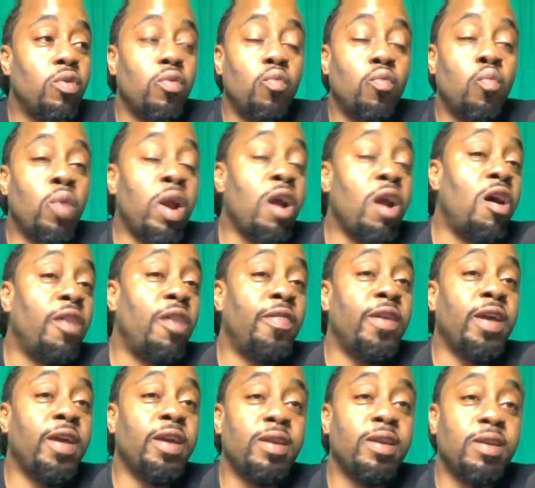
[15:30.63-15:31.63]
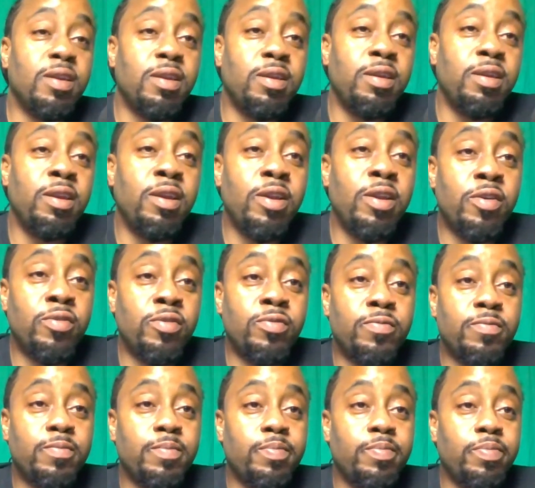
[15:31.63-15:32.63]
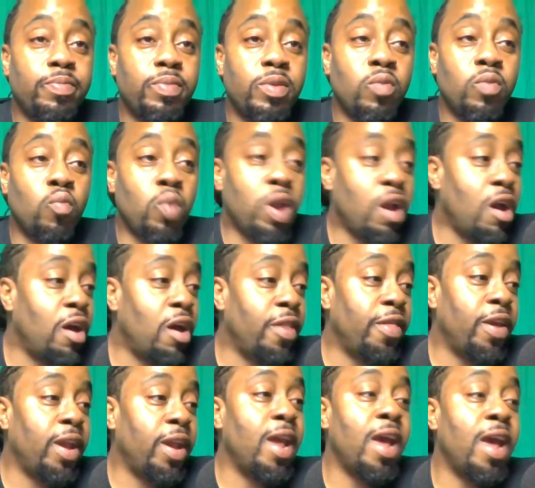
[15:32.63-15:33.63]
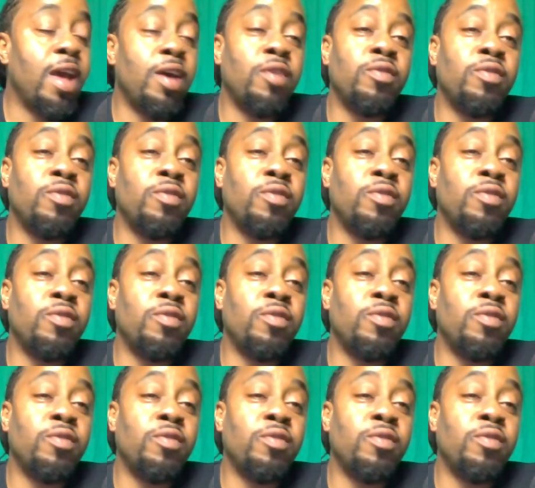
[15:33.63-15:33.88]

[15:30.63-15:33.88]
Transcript: where are they? You know, where are they now?